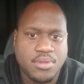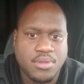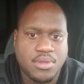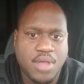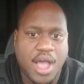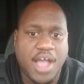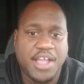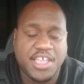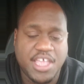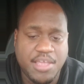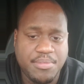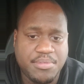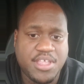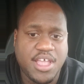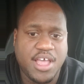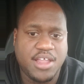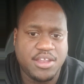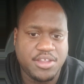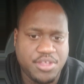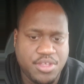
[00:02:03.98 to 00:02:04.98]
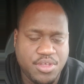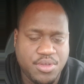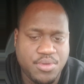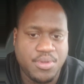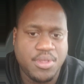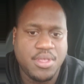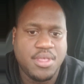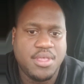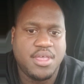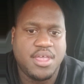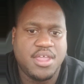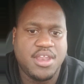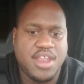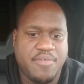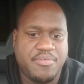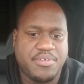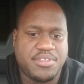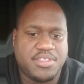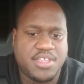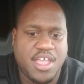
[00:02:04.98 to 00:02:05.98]
I keep telling you and
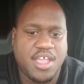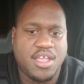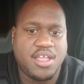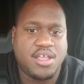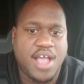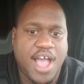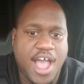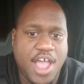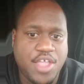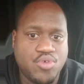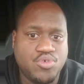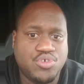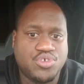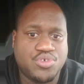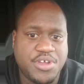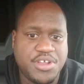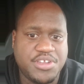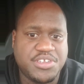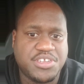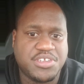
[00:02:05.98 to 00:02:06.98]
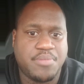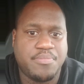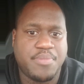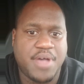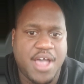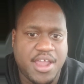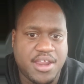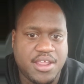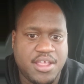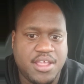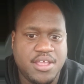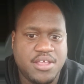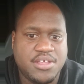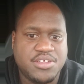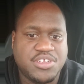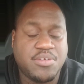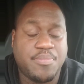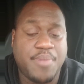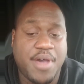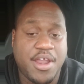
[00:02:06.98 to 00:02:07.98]
everything, how you treat somebody,
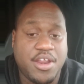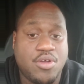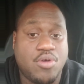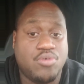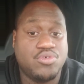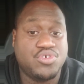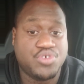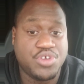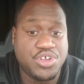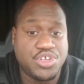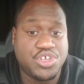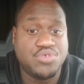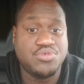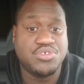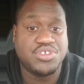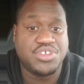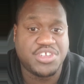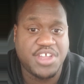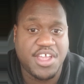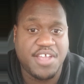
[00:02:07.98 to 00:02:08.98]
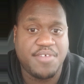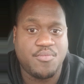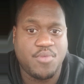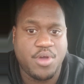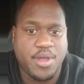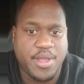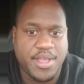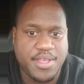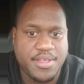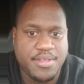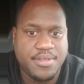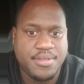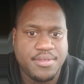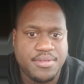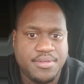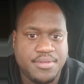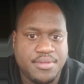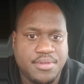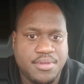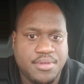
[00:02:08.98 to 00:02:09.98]
somebody gonna treat you the same way.
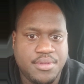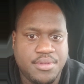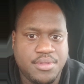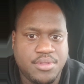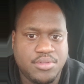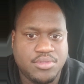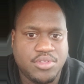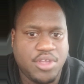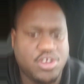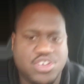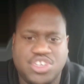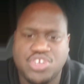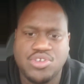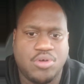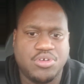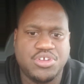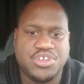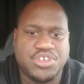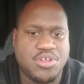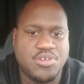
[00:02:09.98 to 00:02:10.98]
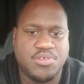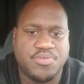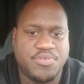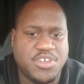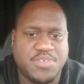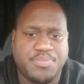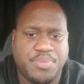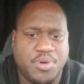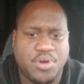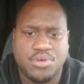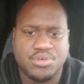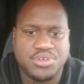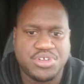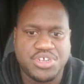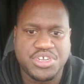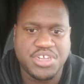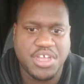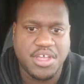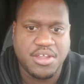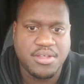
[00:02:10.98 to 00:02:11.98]
There's no excuse for this
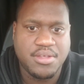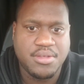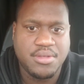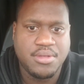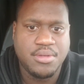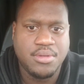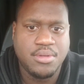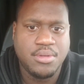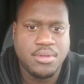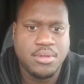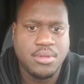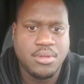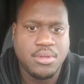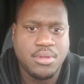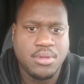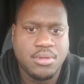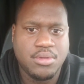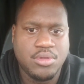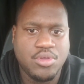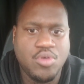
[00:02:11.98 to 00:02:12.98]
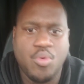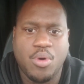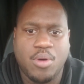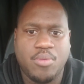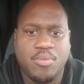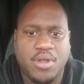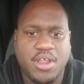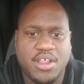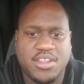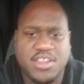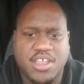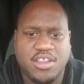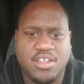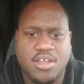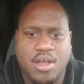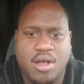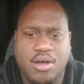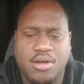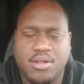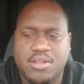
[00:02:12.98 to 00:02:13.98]
bullshit. You want one, then
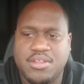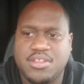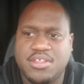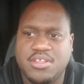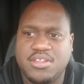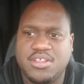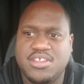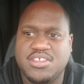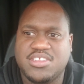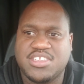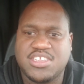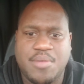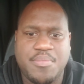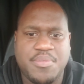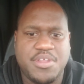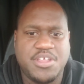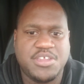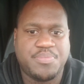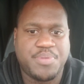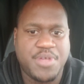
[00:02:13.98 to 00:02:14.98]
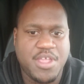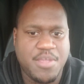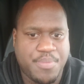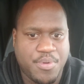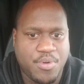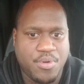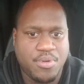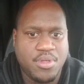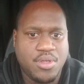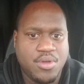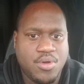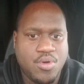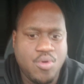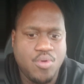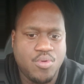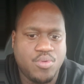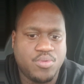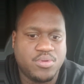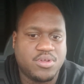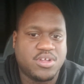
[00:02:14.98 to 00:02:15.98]
y'all, some of these people
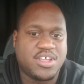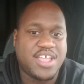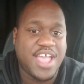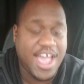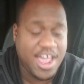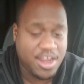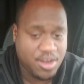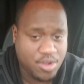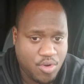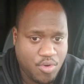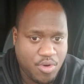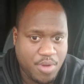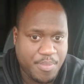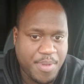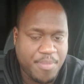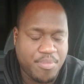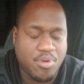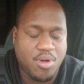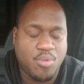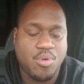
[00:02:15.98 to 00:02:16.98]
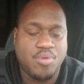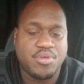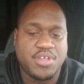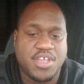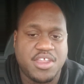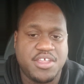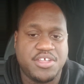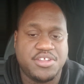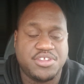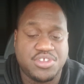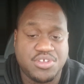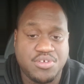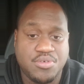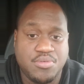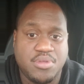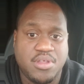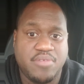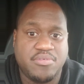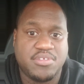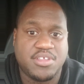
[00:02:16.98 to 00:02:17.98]
who category people I won't get into
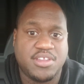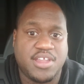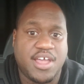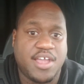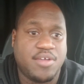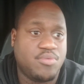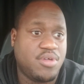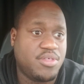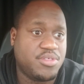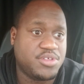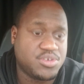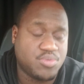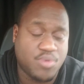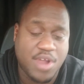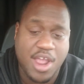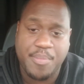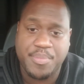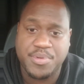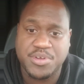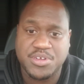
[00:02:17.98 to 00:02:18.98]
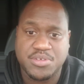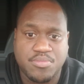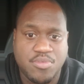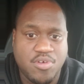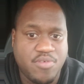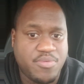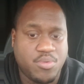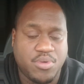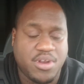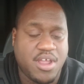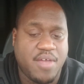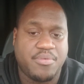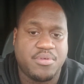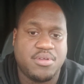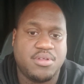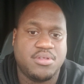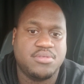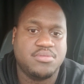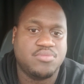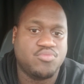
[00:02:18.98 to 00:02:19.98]
and everything like whether it's rappers, movie,
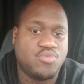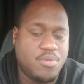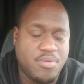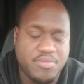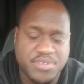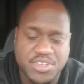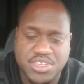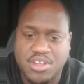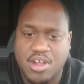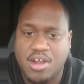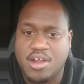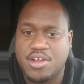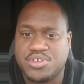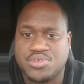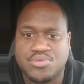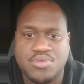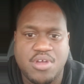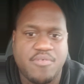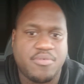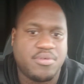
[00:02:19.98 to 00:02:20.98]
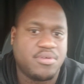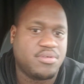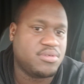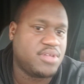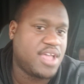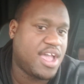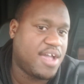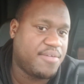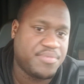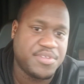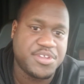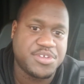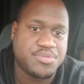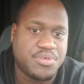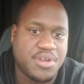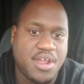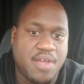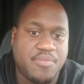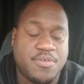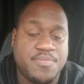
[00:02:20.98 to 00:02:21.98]
whatever, movie stars, whoever, athletes,
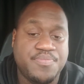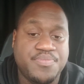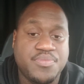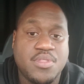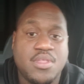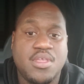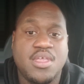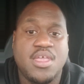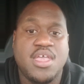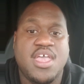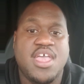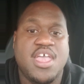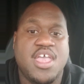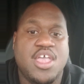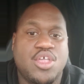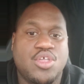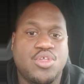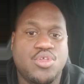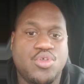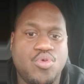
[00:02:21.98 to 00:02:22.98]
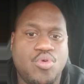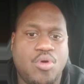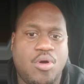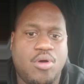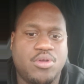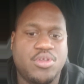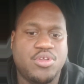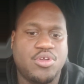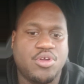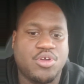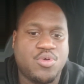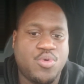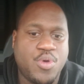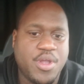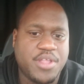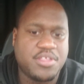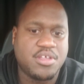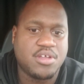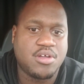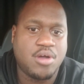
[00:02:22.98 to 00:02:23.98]
whatever. You are, you're
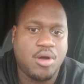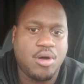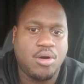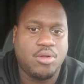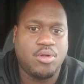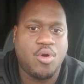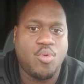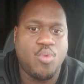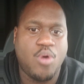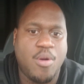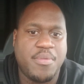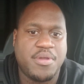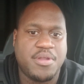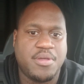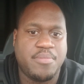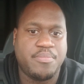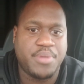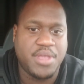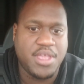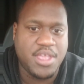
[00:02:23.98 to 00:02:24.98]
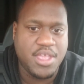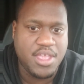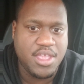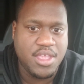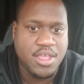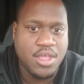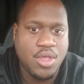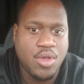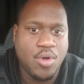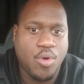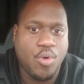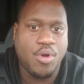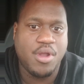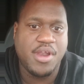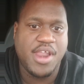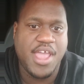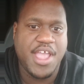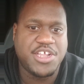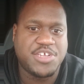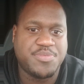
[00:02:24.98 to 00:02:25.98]
quick to call a woman a B or an
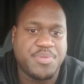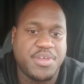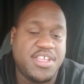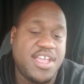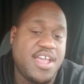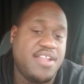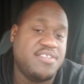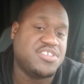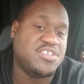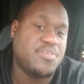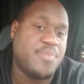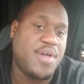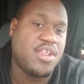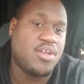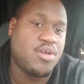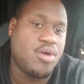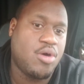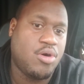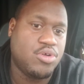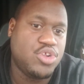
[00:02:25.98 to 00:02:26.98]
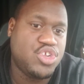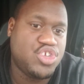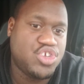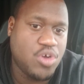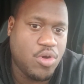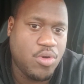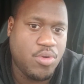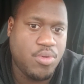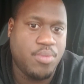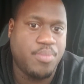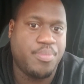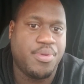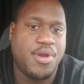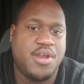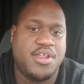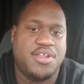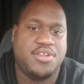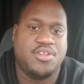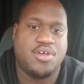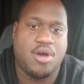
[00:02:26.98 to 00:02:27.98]
H, but yet if somebody called your
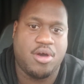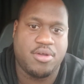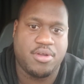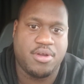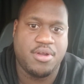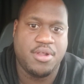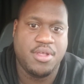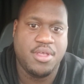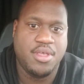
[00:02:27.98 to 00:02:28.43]
pretty daughter